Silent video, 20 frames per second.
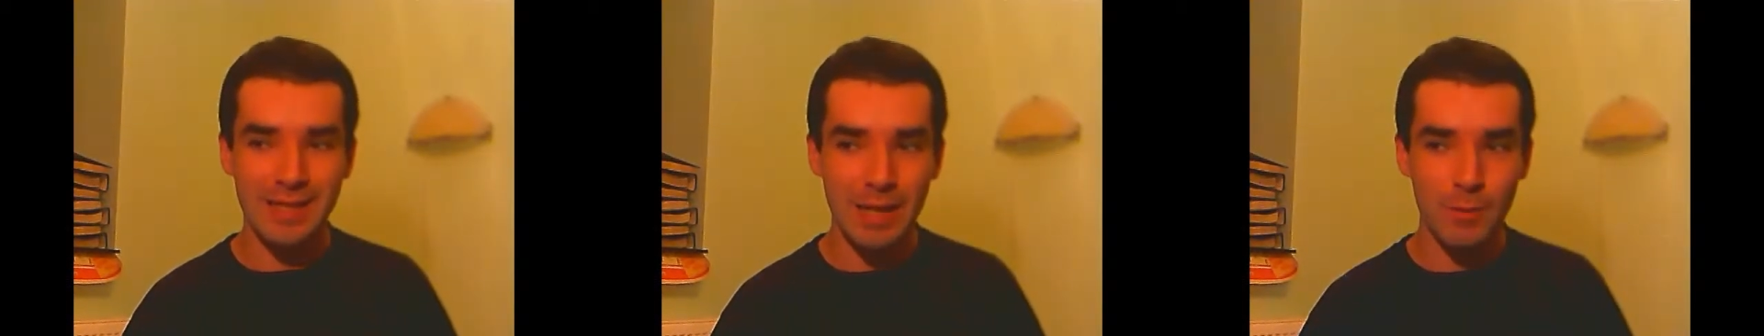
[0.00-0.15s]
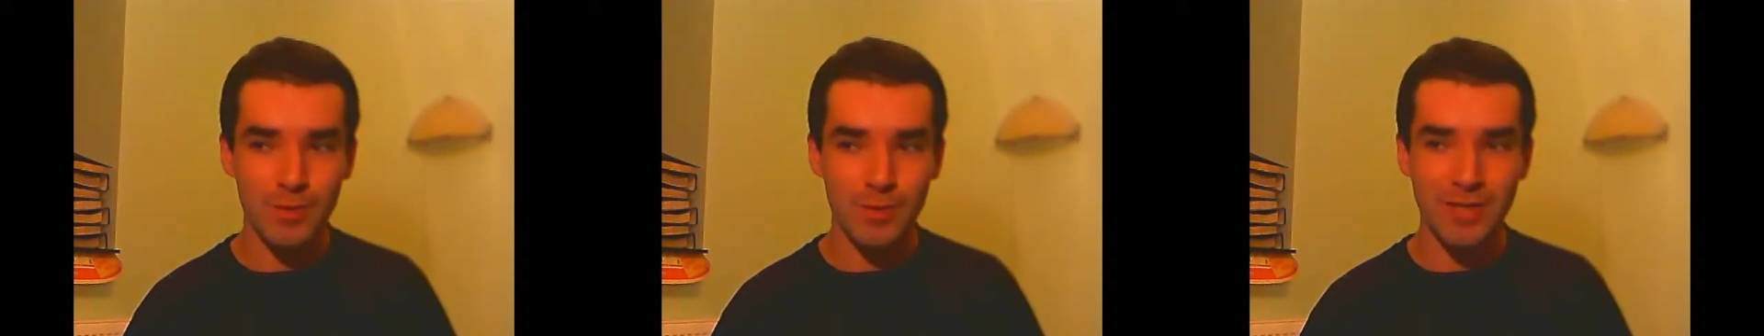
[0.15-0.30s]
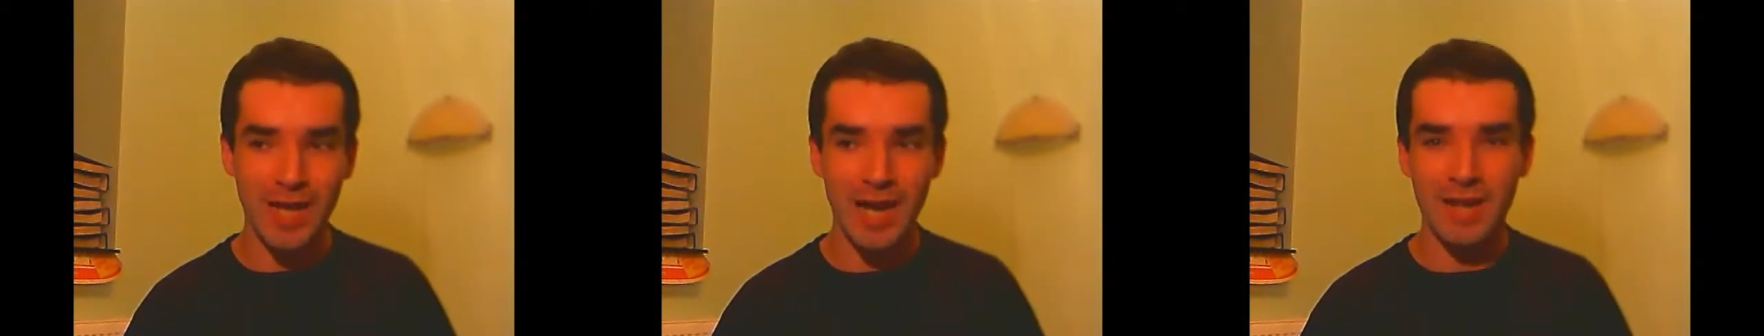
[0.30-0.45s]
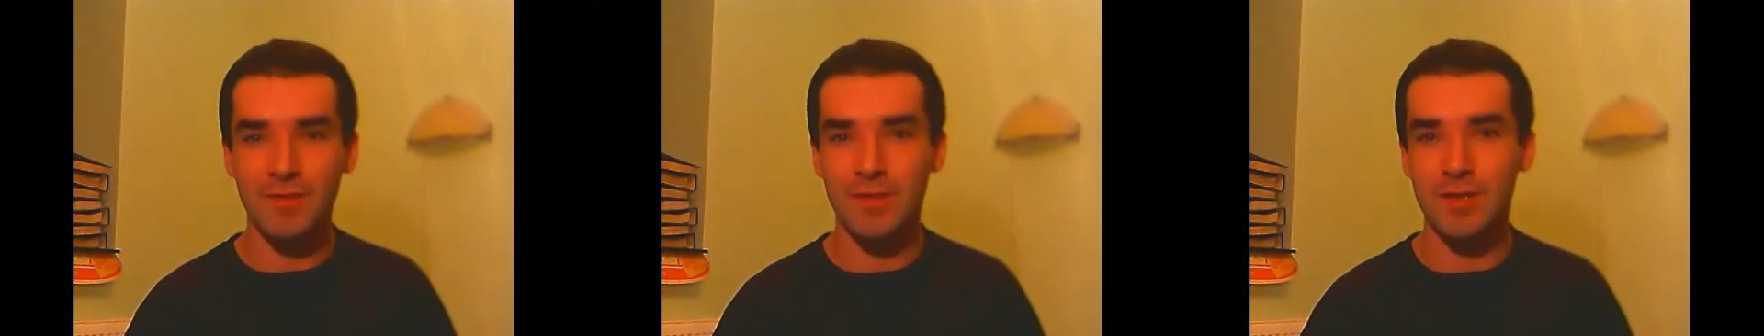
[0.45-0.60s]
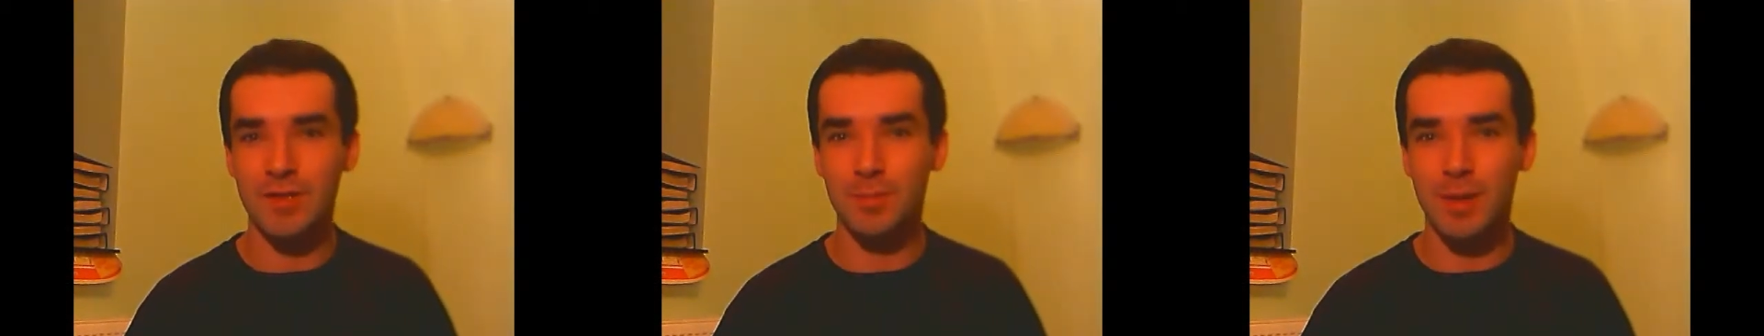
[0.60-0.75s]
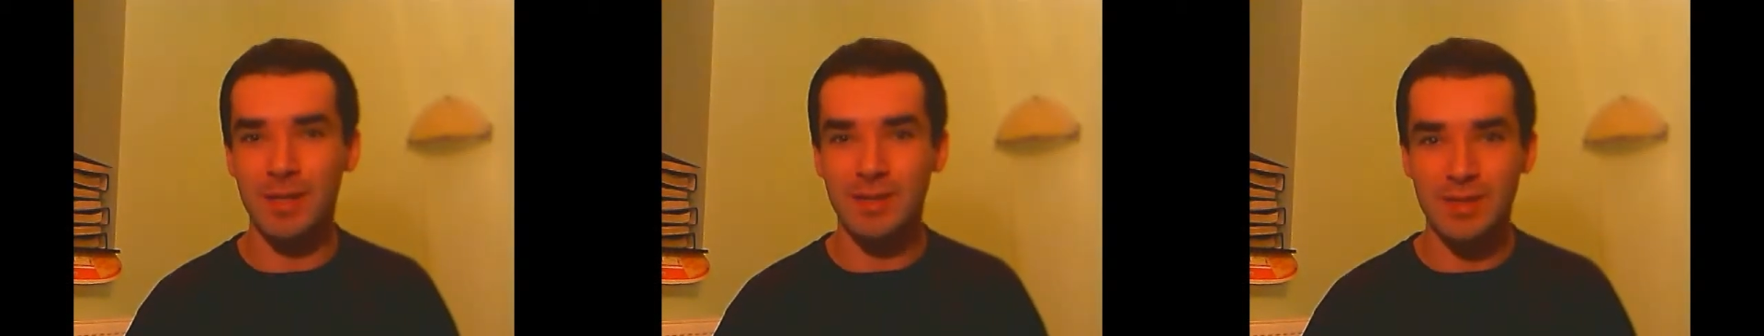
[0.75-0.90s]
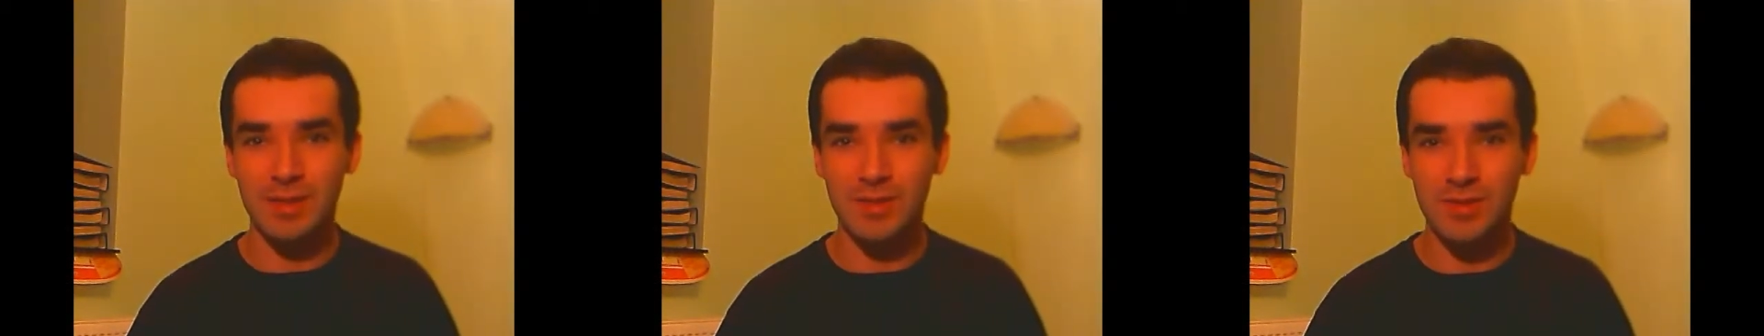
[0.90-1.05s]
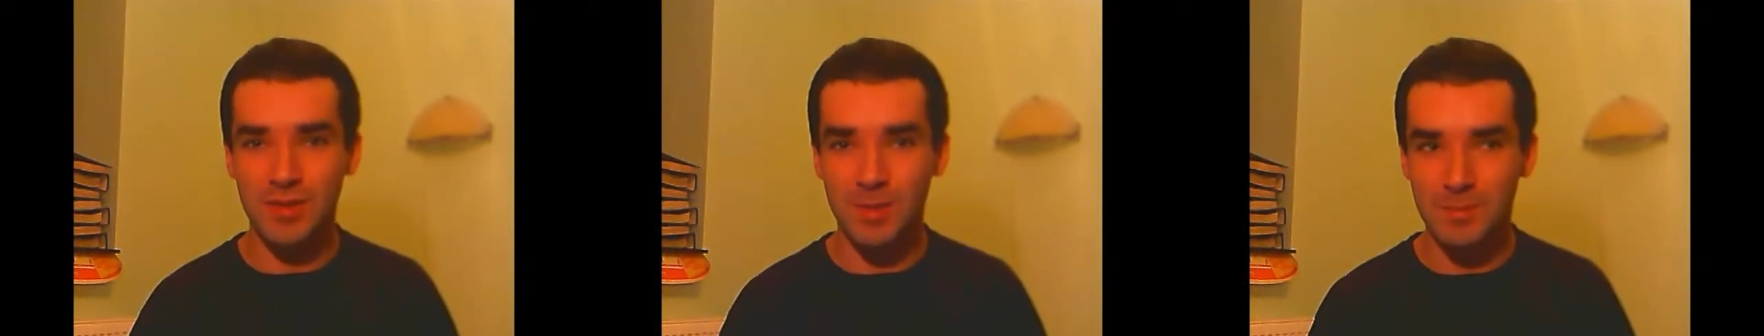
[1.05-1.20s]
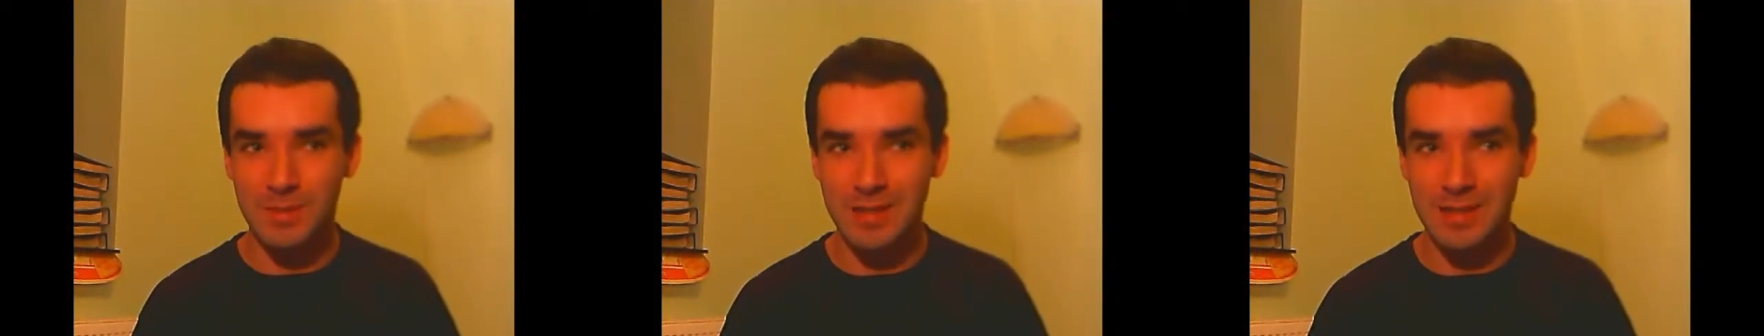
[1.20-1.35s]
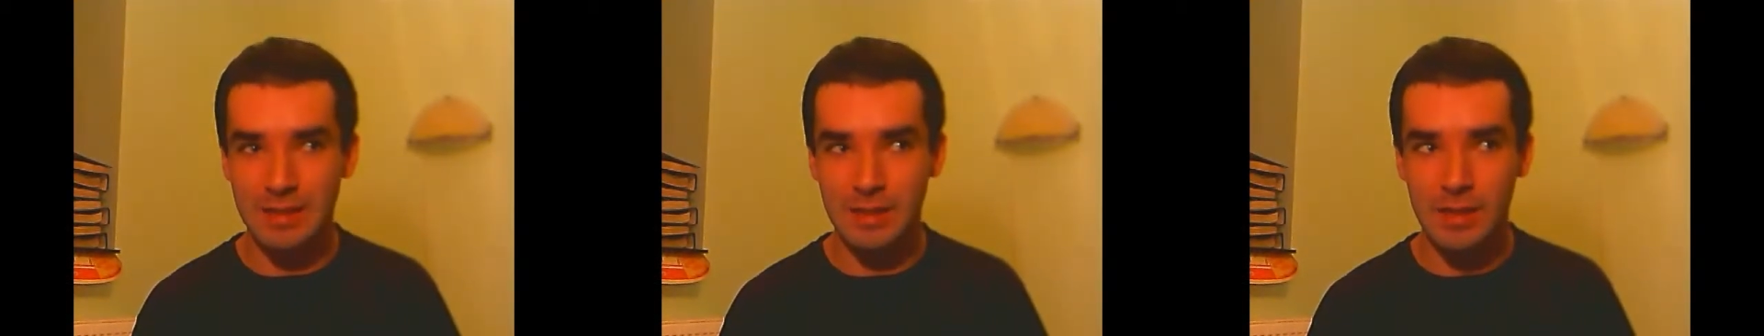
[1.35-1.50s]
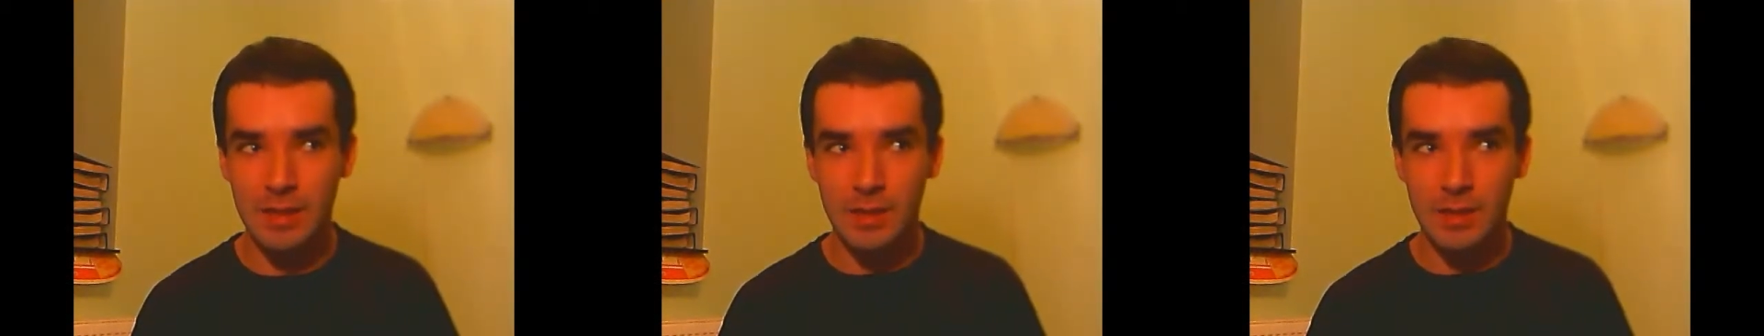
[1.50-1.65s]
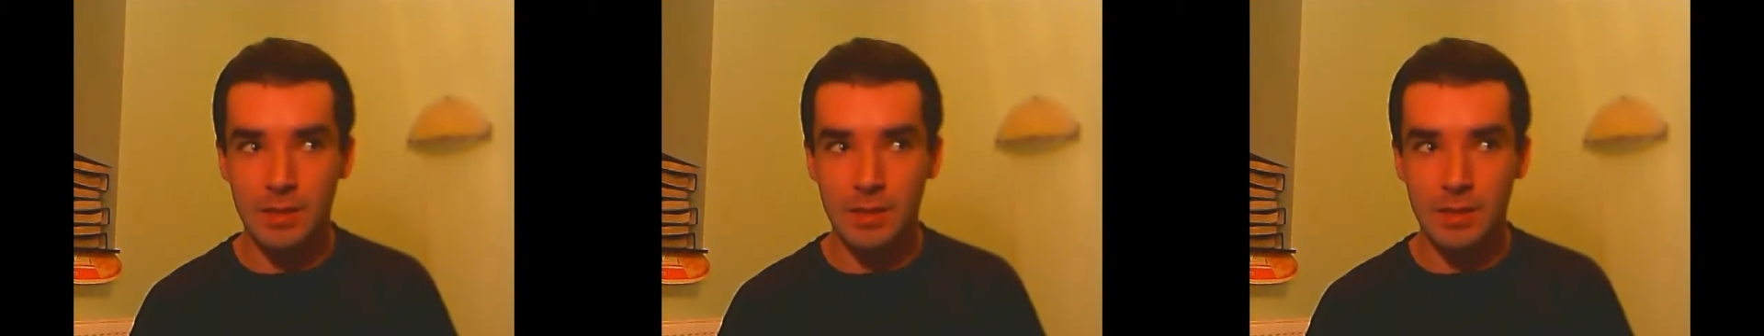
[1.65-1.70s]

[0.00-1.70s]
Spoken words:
I was kind of expecting something